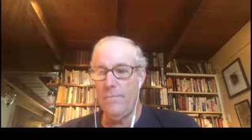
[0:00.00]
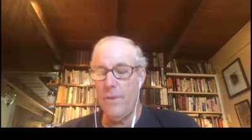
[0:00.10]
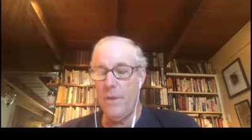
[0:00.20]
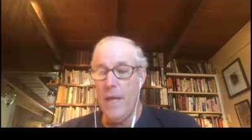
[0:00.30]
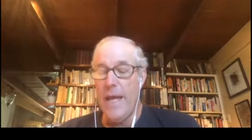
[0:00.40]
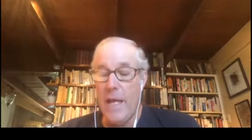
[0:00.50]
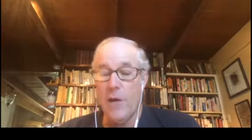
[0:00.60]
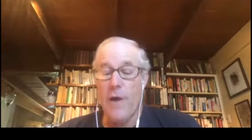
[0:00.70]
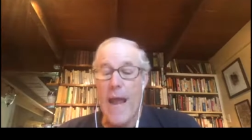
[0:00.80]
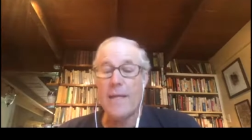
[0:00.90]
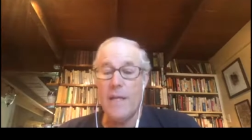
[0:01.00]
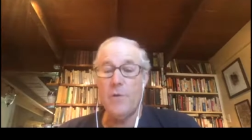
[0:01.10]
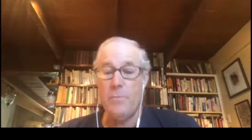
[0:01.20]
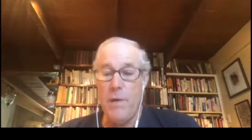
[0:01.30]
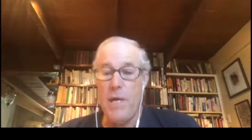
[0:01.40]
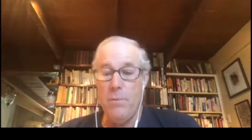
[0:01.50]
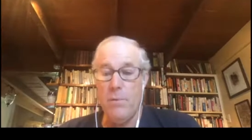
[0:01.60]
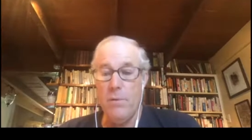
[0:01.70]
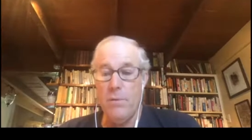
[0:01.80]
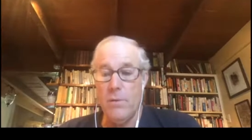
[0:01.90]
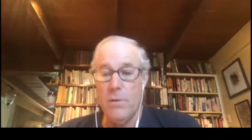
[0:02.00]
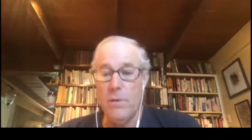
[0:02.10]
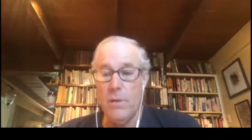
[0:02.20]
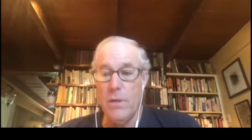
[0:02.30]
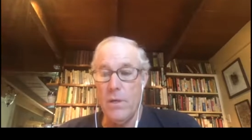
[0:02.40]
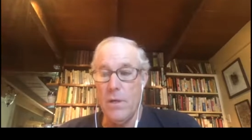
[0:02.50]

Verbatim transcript: interacting with people uh,